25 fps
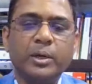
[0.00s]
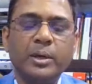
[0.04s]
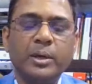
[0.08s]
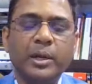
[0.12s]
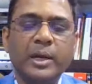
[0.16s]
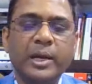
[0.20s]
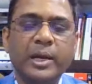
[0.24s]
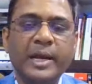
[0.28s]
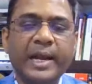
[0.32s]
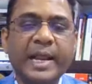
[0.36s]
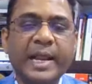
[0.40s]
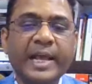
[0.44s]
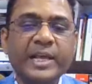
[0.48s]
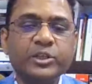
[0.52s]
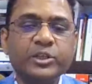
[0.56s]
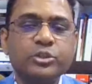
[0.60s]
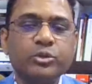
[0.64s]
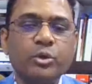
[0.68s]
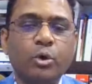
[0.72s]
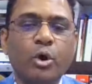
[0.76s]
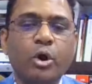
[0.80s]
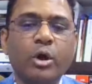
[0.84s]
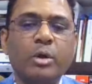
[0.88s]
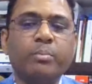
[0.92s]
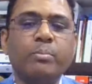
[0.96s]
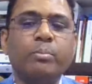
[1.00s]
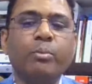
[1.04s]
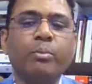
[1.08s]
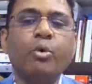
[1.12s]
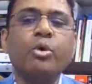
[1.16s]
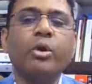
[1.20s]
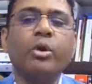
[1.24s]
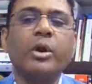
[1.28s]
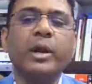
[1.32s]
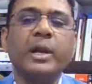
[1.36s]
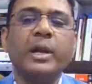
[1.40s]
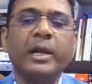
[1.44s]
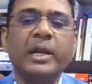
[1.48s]
less or
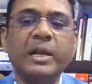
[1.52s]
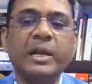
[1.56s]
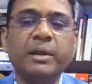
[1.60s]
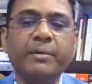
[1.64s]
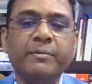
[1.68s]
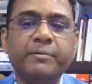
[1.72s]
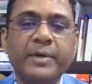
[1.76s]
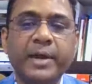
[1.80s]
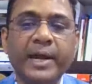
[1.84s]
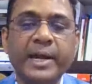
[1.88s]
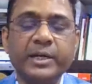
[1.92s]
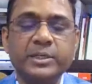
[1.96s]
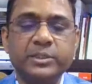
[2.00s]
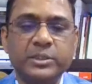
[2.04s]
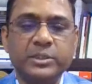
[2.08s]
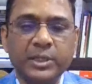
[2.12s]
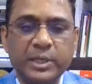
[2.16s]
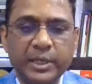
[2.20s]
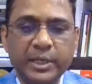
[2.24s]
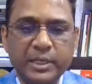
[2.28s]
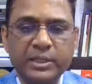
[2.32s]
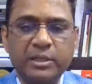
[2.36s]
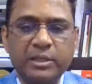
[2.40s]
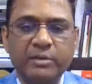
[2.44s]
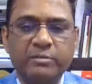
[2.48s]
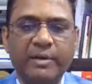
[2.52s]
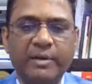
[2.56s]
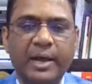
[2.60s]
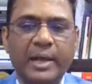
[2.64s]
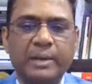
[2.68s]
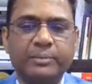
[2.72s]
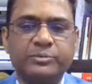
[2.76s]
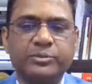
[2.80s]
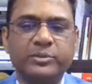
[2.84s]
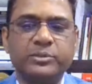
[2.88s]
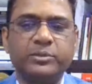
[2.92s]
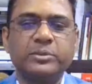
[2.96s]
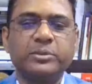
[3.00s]
more leaflets in the
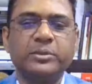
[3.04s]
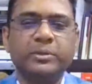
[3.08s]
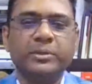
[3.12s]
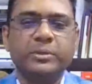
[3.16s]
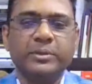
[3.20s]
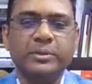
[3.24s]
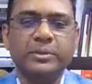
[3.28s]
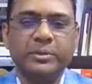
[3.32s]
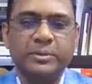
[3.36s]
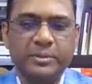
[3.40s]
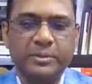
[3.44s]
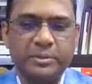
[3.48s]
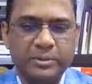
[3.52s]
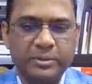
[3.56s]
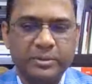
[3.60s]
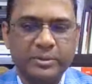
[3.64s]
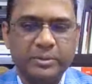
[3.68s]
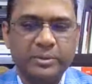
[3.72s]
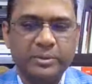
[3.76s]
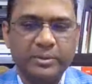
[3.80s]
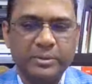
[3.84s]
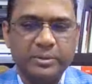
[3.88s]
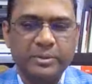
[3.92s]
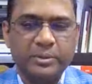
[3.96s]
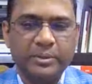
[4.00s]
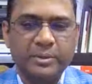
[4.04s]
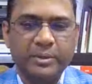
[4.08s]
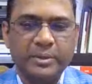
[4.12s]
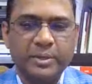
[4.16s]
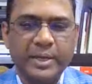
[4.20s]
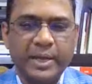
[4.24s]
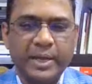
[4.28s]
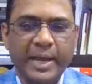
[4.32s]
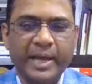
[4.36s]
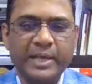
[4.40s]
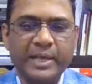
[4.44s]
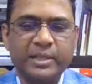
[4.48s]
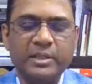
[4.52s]
valves,
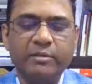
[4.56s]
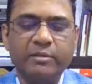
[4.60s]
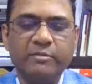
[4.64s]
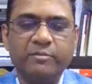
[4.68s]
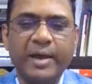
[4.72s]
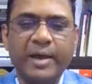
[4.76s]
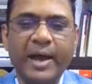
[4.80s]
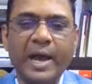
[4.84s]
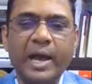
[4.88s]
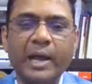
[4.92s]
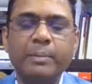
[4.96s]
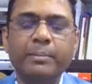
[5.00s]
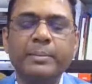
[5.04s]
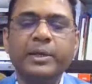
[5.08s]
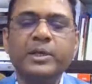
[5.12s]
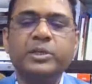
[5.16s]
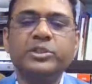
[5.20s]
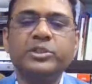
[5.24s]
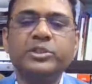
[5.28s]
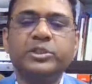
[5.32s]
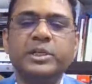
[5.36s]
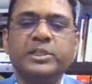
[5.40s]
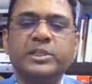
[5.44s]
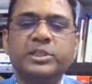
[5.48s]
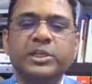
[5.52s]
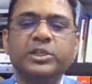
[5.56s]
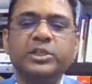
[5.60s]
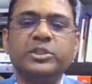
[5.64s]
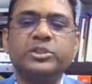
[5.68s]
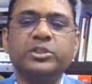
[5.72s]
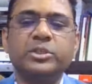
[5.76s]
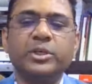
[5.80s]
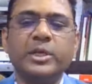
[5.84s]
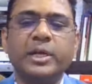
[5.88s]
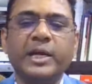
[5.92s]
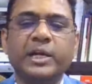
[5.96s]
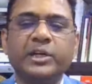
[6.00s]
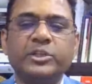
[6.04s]
and the valve is
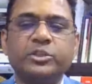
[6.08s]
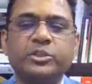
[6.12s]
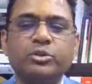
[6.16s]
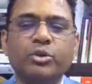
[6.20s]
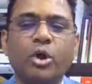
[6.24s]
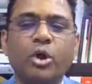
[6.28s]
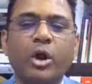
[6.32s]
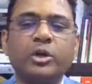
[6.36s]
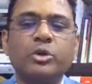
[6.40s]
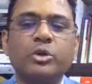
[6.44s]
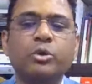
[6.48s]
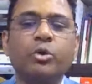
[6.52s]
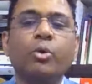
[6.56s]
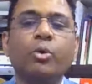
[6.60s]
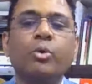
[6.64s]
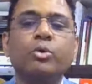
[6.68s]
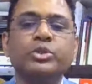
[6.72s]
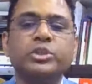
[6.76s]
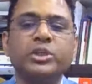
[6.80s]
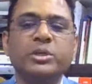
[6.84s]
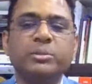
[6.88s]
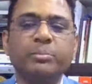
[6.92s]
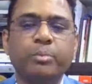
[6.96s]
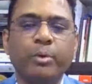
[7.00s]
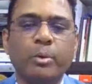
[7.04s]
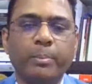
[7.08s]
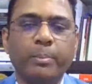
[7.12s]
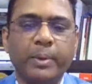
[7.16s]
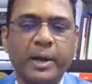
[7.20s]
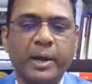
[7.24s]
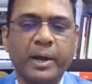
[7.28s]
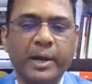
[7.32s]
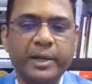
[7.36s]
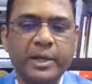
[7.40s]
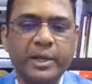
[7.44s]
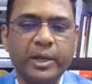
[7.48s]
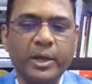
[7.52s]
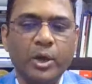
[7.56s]
diseased, it's not closing
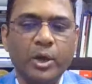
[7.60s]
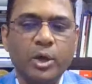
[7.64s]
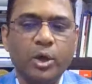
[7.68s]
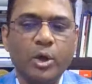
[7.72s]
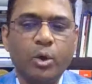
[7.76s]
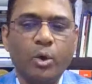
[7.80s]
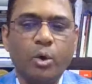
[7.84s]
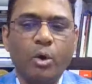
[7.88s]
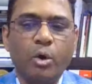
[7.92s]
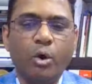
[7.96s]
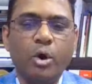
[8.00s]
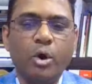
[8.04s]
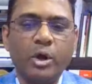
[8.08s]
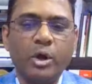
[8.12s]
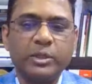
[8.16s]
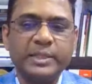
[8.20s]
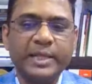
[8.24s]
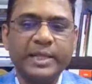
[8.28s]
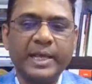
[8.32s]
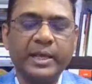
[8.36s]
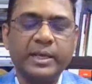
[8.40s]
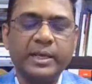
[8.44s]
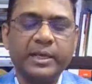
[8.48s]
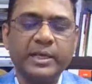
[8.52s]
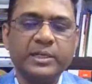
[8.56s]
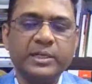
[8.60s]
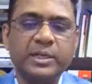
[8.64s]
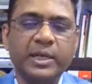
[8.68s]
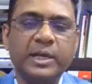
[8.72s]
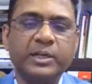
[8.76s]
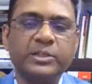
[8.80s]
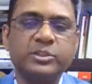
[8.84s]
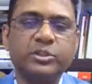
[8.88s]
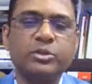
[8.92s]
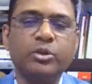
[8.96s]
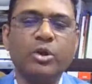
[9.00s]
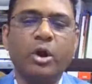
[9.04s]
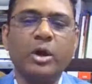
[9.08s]
properly, or
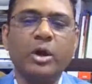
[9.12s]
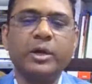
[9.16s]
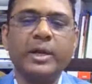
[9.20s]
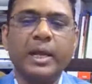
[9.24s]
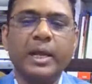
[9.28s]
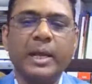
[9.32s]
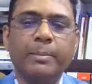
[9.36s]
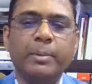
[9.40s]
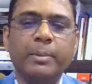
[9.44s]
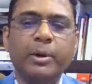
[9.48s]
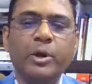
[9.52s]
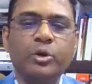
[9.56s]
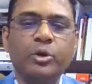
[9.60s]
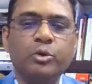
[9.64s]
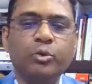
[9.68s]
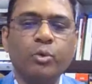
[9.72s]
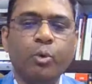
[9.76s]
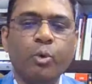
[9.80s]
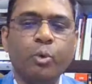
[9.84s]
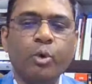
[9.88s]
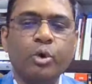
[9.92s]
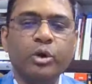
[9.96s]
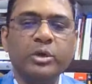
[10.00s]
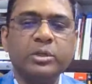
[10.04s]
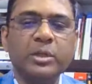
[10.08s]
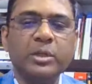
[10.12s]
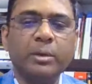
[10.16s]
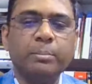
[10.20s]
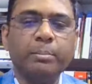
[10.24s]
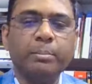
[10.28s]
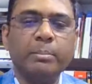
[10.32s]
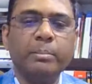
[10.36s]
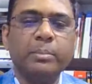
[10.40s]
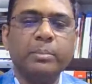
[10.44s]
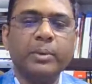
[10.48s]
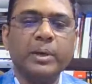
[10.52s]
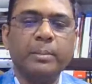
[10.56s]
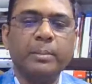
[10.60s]
it's not able to hold the
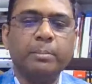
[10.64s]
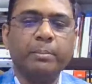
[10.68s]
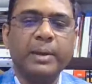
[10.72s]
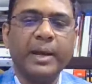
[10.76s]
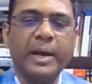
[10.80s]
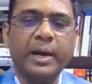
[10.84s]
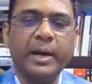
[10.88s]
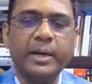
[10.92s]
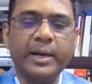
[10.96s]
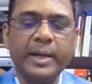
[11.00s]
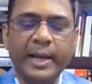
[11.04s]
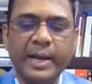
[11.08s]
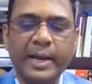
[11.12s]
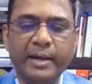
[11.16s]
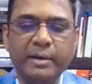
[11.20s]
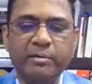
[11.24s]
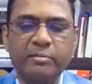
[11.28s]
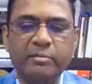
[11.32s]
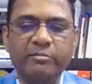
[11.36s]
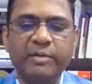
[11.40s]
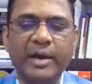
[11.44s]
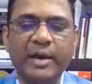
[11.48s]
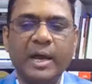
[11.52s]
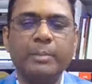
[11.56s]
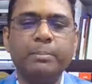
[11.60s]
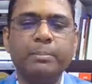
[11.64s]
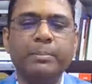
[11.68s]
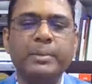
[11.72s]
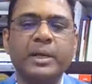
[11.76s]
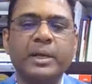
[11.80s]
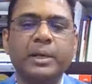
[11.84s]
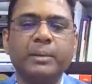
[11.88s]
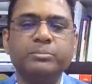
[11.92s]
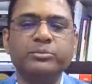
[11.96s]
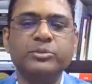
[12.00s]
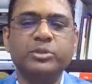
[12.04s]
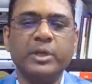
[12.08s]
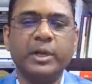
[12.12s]
blood, and valve
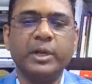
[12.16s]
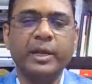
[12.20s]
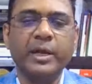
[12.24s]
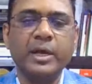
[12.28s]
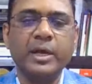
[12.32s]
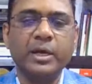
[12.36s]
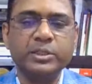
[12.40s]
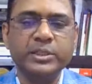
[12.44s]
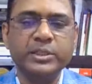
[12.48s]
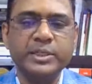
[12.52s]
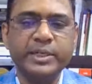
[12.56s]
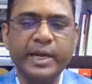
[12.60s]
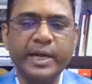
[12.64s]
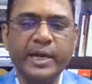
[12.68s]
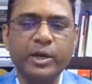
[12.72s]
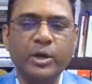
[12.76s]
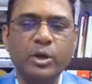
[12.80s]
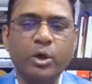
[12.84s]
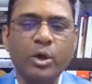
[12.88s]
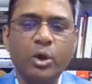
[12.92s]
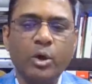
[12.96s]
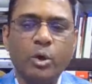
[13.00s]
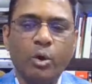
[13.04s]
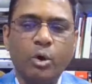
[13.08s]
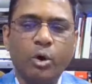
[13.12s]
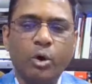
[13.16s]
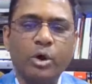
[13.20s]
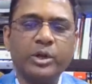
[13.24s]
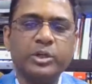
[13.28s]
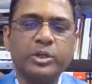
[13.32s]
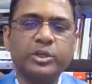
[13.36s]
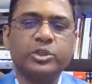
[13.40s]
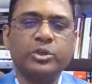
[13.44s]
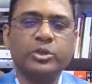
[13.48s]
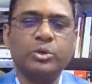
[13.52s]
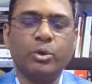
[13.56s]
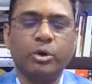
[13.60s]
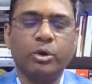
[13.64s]
becomes regurgitant or
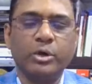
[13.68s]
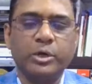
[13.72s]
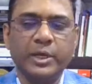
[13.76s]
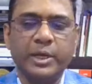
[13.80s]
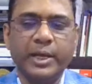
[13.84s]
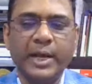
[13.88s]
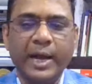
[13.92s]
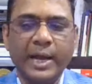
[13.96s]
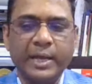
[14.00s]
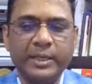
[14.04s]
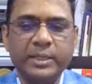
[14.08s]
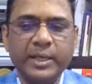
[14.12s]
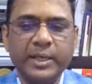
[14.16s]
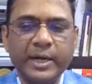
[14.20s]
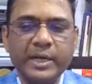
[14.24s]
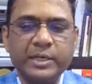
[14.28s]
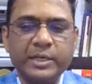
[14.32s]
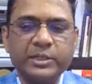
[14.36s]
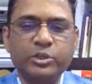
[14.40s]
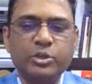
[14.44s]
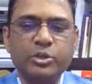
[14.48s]
stenotic. Either it's